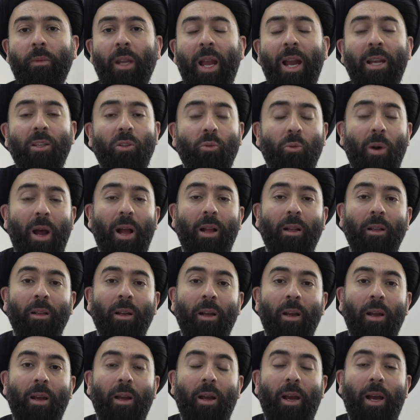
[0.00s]
as well
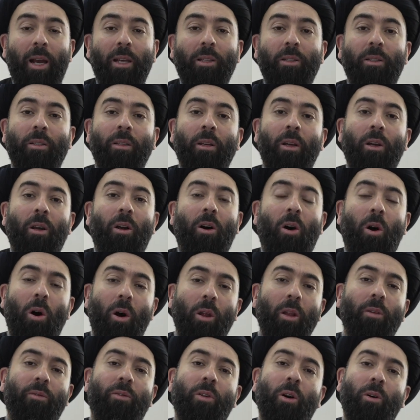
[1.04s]
as
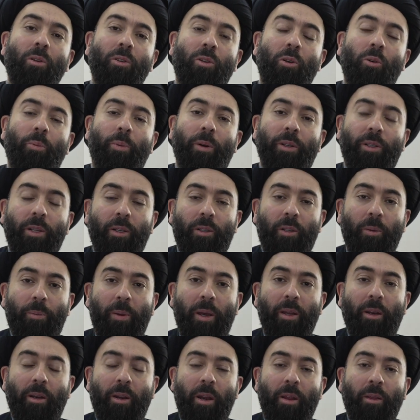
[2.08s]
all of those who
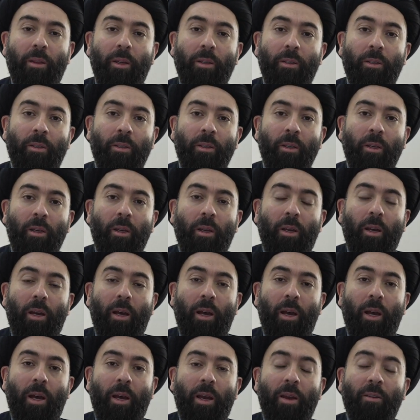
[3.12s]
participated in this
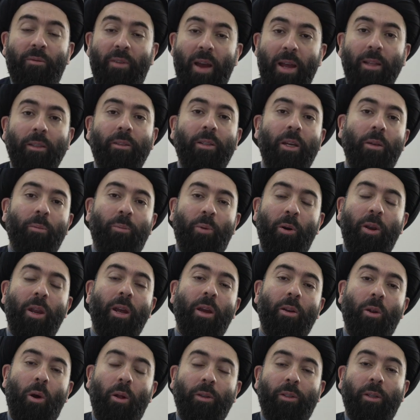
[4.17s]
uh, event and putting
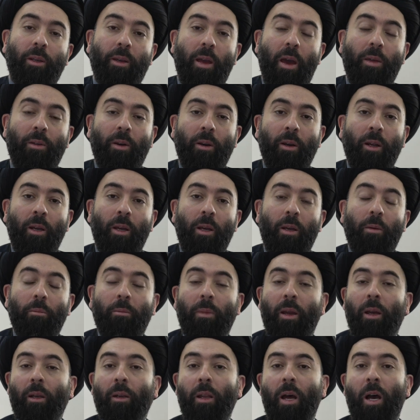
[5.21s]
it all together.
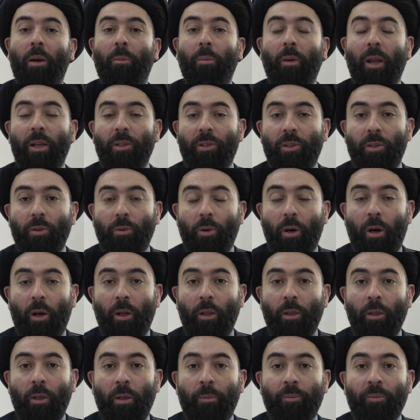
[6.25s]
May Allah bless you
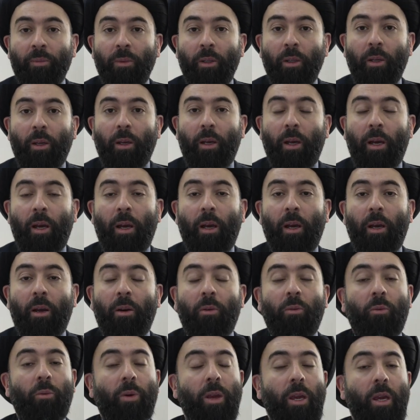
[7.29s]
all. Uh,
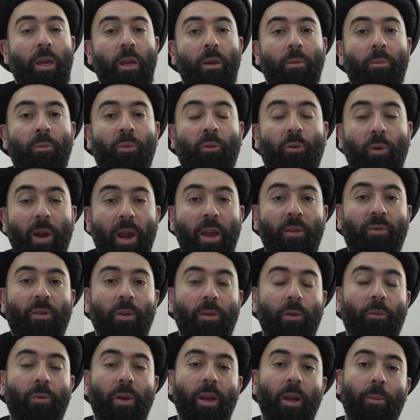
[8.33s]
we pray for
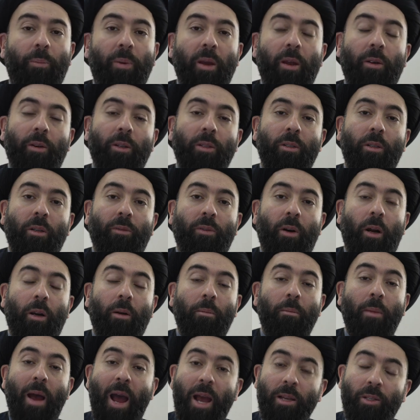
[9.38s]
the reappearance of
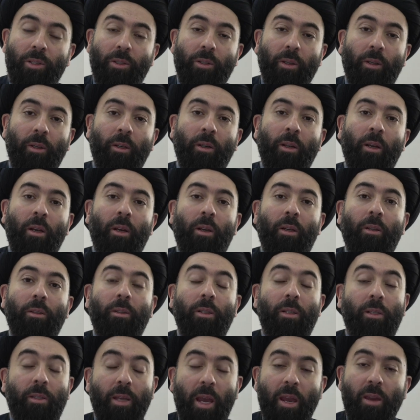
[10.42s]
our Master, the
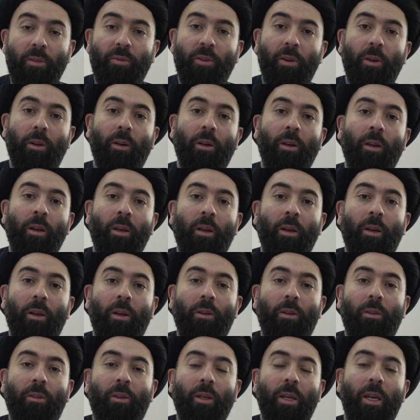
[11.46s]
Savior,
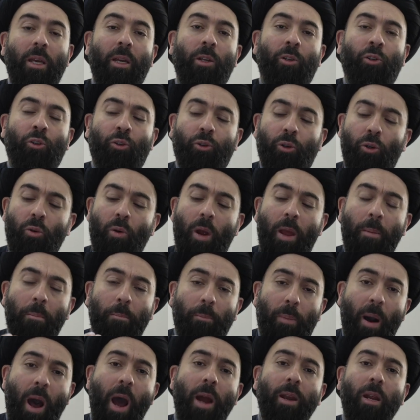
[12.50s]
the true
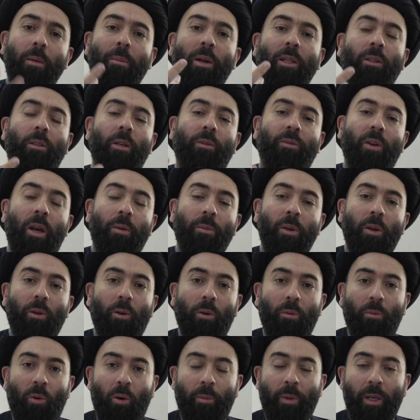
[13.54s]
embodiment of Amir
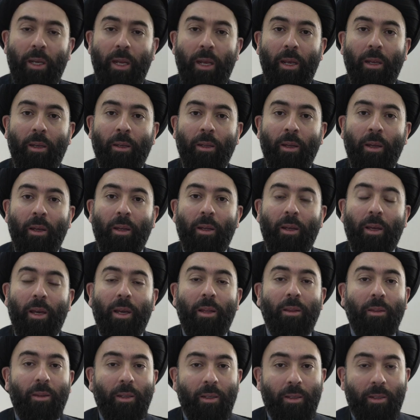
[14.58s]
al Mu'mineen
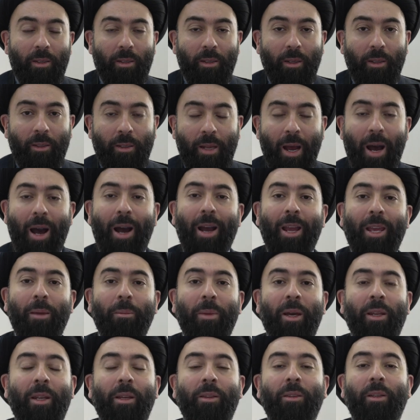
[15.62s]
in this time
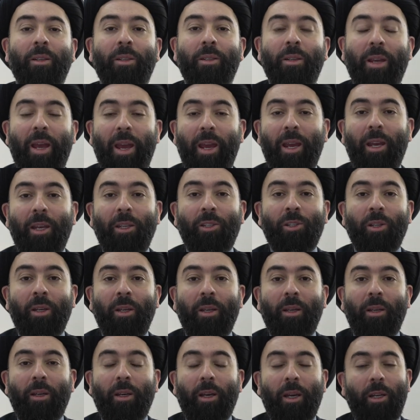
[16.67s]
and in this age.
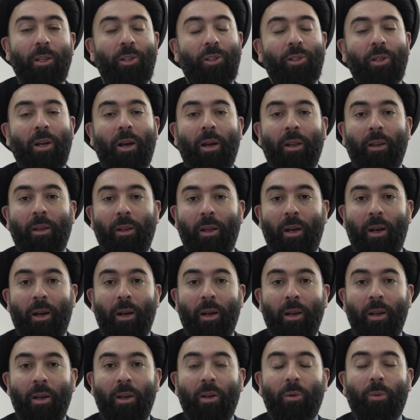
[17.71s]
Inshallah.
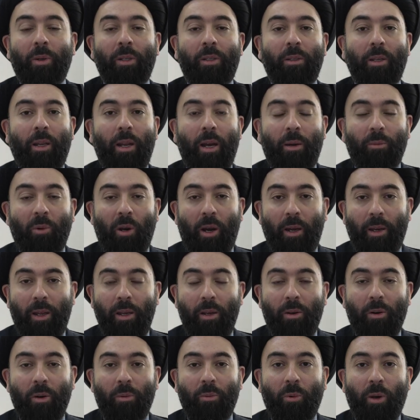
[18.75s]
Wassalamu
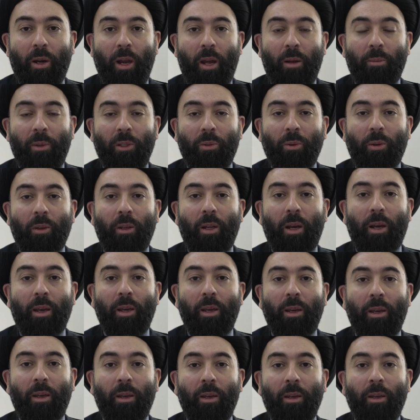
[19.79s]
alaikum wa
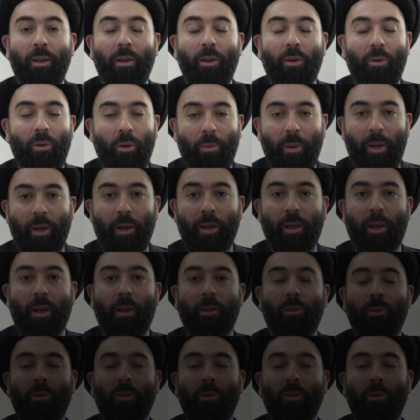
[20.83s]
rahmatullahi wa barakatuh.